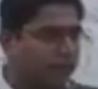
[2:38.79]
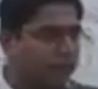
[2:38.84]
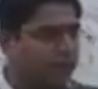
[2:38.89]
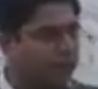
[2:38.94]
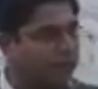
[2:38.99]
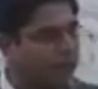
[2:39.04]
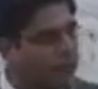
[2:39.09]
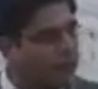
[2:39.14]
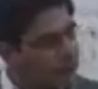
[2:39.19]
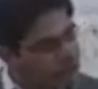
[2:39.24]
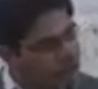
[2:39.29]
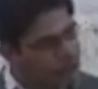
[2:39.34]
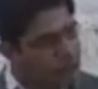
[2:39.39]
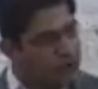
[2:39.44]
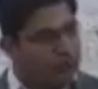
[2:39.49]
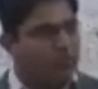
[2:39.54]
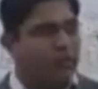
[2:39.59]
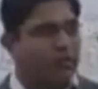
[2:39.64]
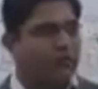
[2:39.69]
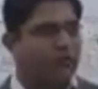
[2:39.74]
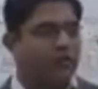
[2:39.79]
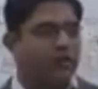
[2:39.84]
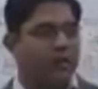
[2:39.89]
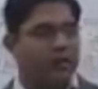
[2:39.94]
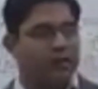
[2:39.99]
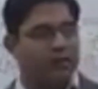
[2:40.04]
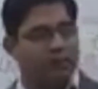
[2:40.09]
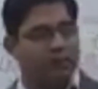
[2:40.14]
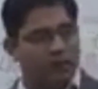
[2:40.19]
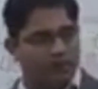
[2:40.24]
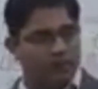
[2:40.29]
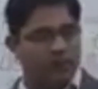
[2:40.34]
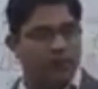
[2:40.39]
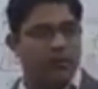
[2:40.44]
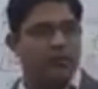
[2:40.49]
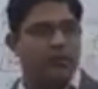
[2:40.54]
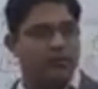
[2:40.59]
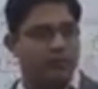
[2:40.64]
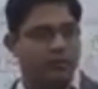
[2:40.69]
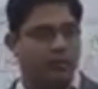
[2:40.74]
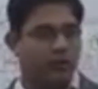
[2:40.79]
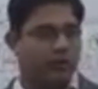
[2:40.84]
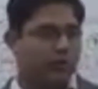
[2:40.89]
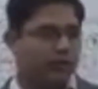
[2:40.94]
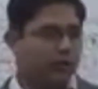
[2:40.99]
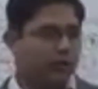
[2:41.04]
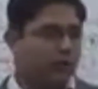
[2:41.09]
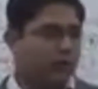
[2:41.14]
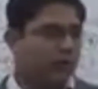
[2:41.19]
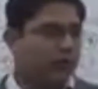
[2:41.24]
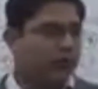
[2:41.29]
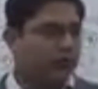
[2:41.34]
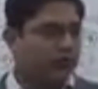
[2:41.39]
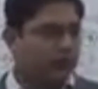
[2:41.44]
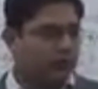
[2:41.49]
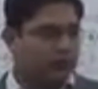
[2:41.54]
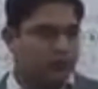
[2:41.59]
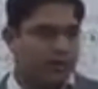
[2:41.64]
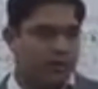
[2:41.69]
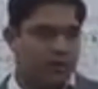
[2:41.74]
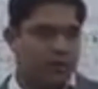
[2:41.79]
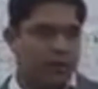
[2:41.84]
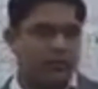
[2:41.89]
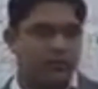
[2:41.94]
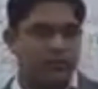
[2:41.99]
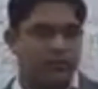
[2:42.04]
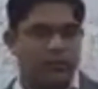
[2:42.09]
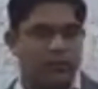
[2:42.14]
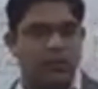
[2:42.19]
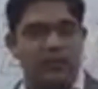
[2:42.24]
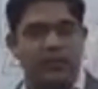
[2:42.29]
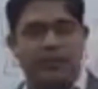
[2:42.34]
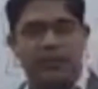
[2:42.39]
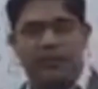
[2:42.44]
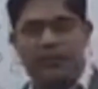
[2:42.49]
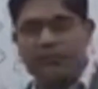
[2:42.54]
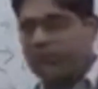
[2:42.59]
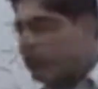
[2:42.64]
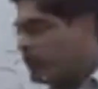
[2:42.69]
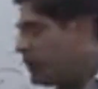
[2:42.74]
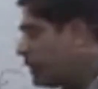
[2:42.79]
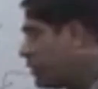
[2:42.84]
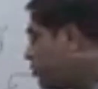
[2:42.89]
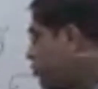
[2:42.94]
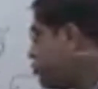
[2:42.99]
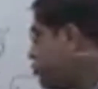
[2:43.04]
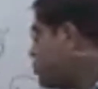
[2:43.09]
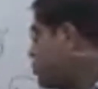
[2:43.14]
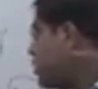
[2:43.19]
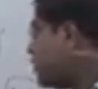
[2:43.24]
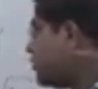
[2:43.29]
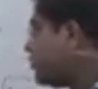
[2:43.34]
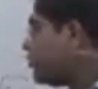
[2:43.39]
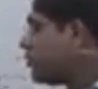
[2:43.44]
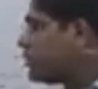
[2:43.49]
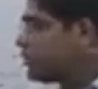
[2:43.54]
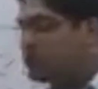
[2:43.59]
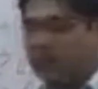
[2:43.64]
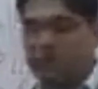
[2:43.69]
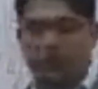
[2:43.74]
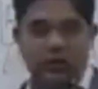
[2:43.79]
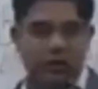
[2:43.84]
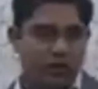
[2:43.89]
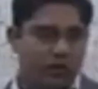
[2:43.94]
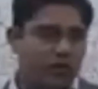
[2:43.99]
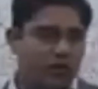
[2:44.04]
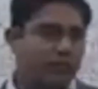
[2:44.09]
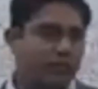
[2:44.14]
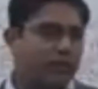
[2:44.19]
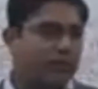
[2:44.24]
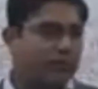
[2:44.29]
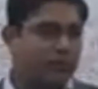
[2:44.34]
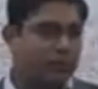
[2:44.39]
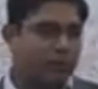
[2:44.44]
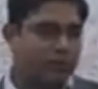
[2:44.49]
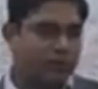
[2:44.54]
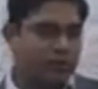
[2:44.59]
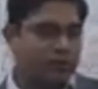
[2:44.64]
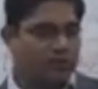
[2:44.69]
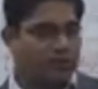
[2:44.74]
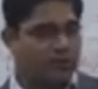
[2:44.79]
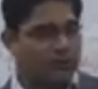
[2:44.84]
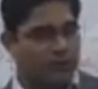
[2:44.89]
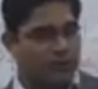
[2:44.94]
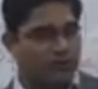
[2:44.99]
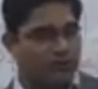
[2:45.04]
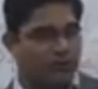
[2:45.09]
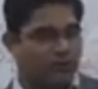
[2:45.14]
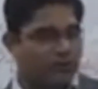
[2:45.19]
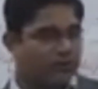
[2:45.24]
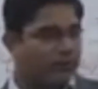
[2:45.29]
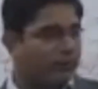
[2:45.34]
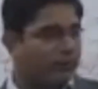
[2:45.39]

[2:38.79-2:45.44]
Okay, it means that people reserve some of the rights, and therefore it is known as the theory of limited government.